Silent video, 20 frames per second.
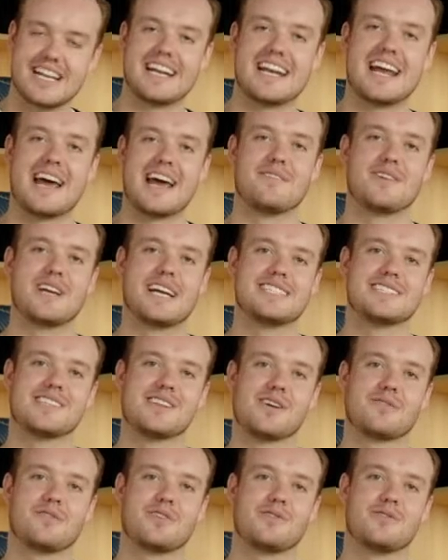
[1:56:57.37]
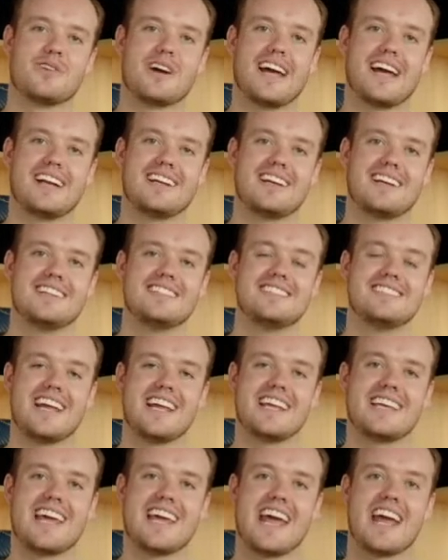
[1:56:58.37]
we're excited to have you guys along for the ride.
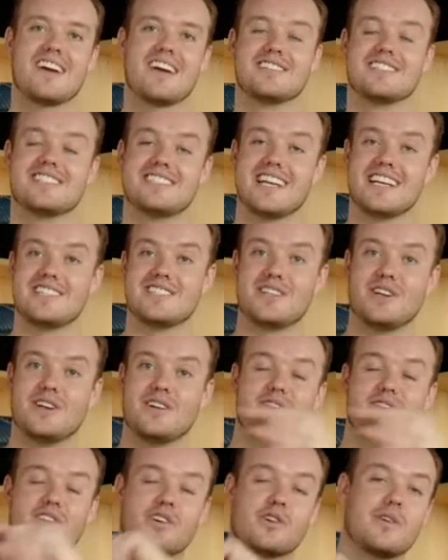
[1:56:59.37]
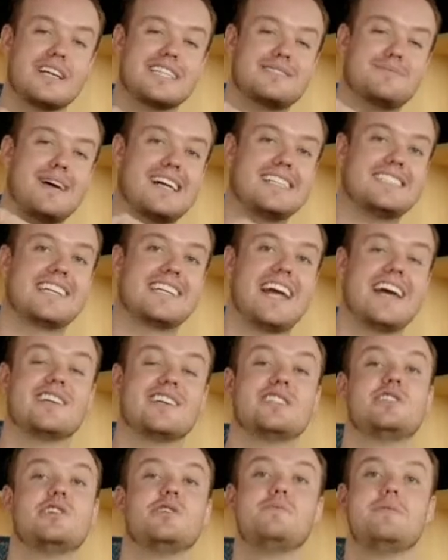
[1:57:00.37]
Take care and stay tuned for Grace
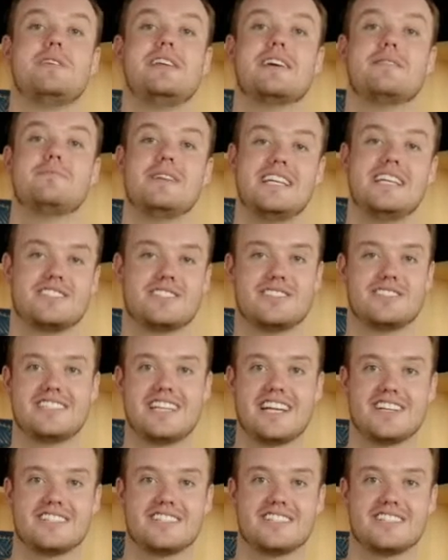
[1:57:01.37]
Masengale at 2 p.m. Eastern